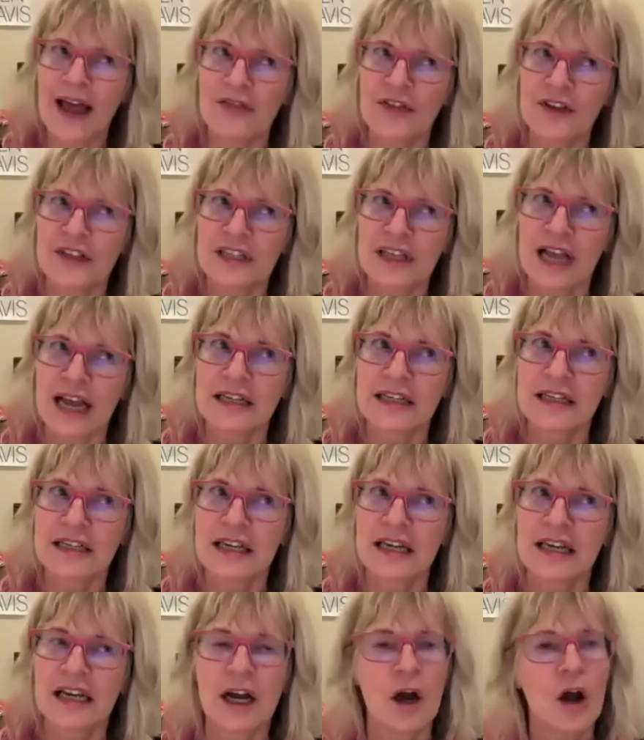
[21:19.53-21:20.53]
this
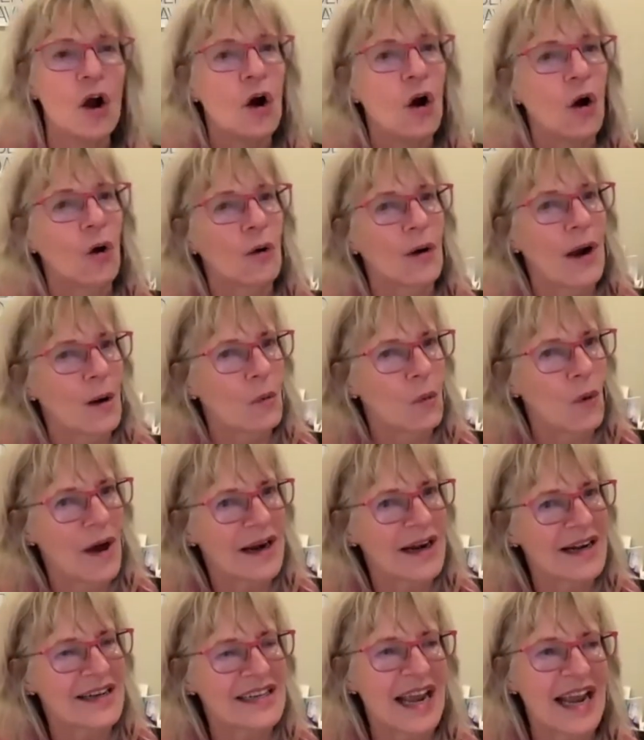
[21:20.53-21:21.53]
idea, or I
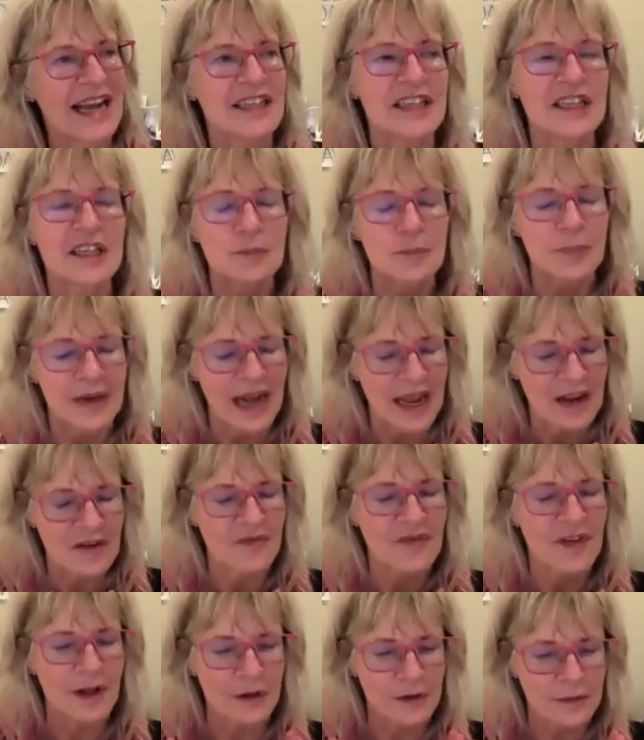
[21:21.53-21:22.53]
wanted to ask this, but I
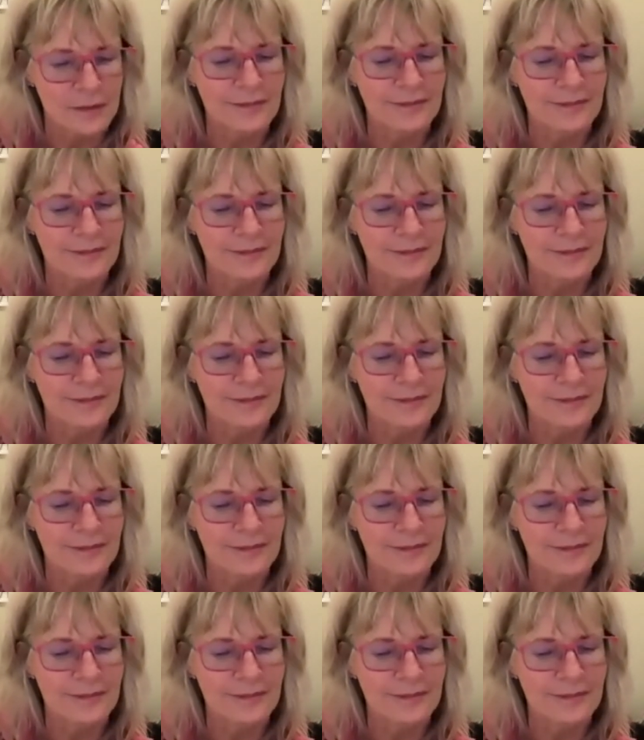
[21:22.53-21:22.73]
felt